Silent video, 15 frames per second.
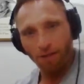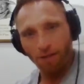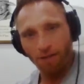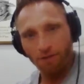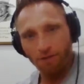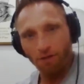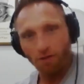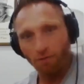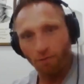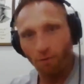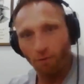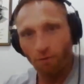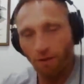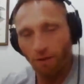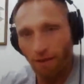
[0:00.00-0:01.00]
in the install
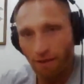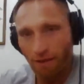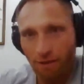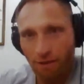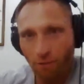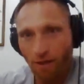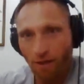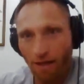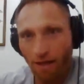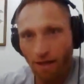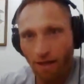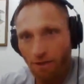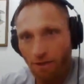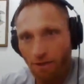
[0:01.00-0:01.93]
folder, and then she would have the